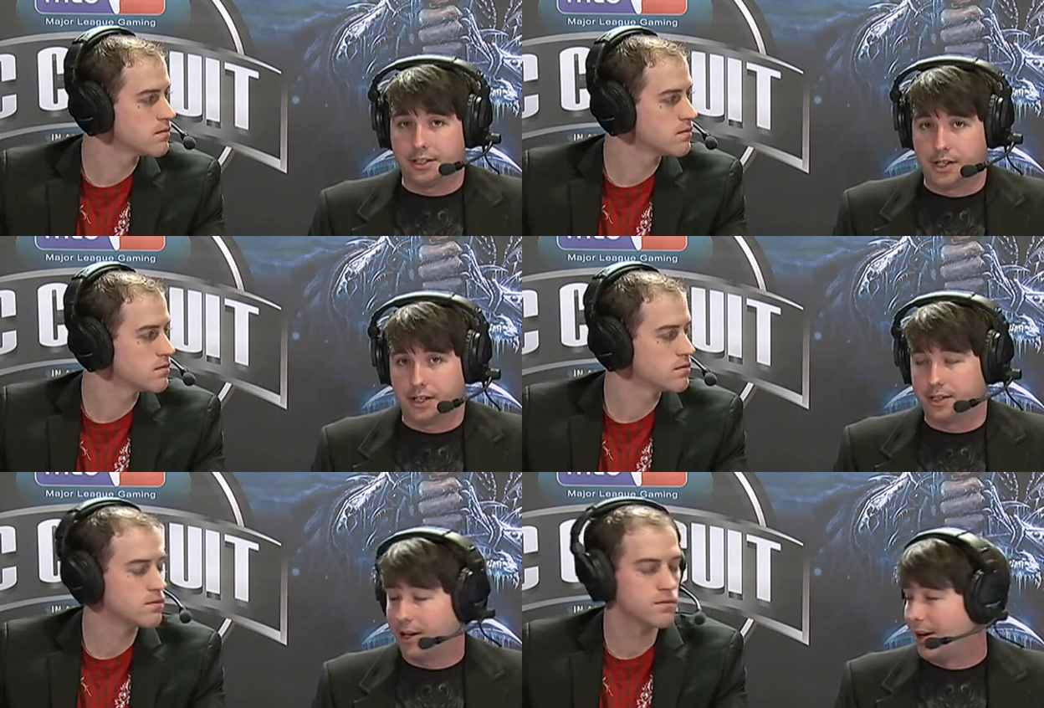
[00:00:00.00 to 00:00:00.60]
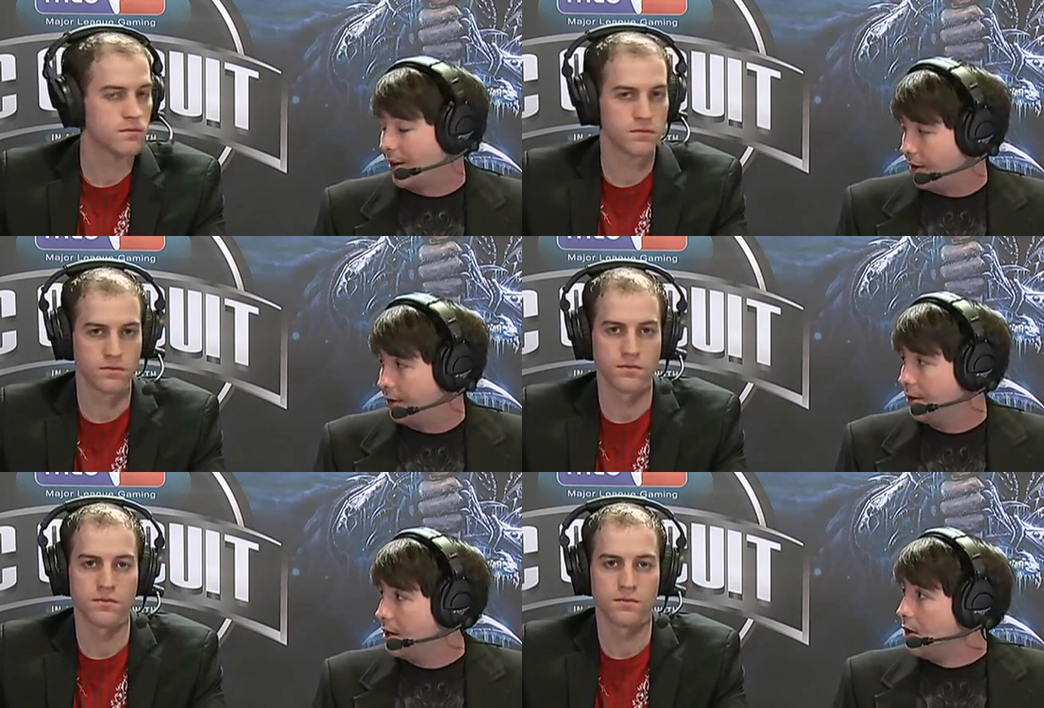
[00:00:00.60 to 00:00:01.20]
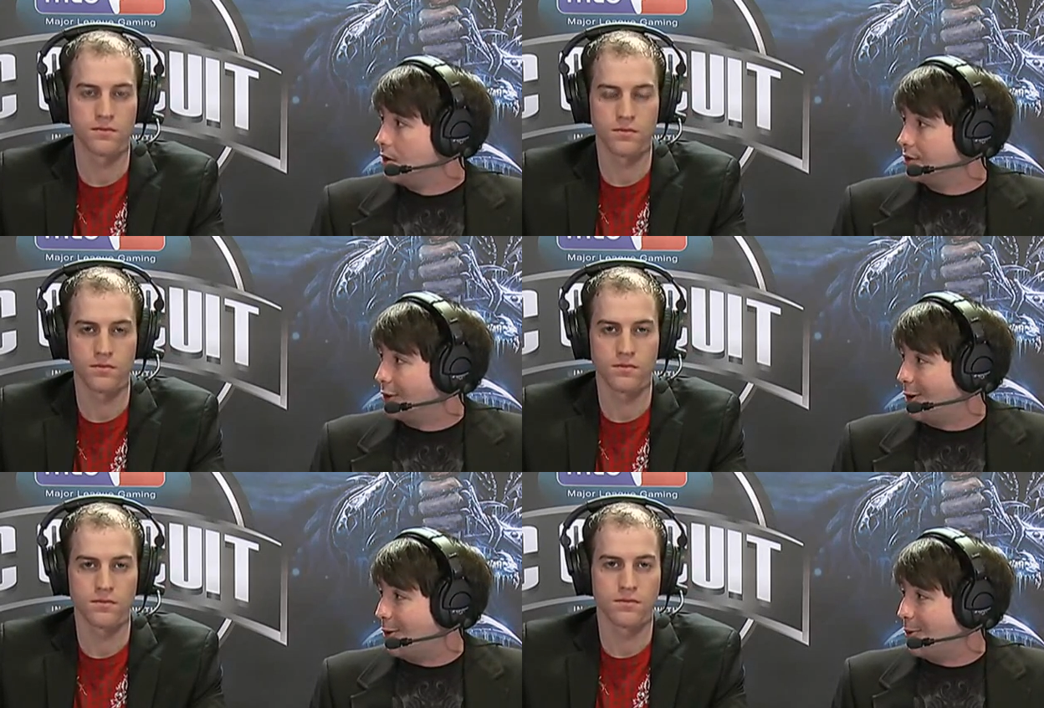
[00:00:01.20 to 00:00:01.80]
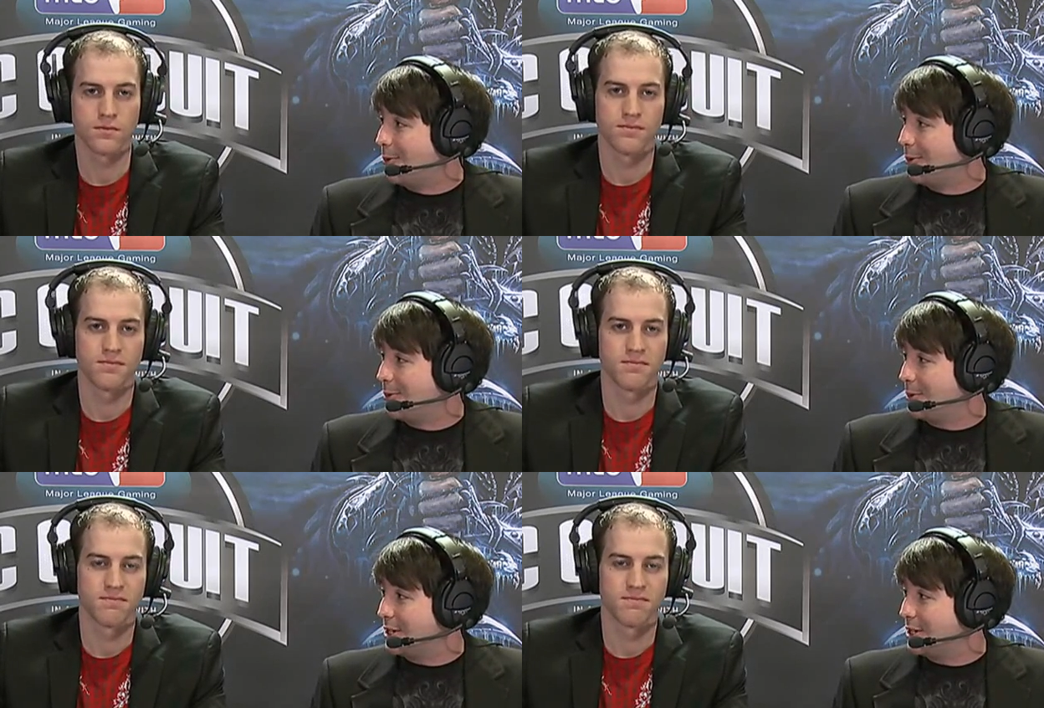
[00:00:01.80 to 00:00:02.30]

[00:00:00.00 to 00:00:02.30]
Speaker 1: sticks to Hunter. So we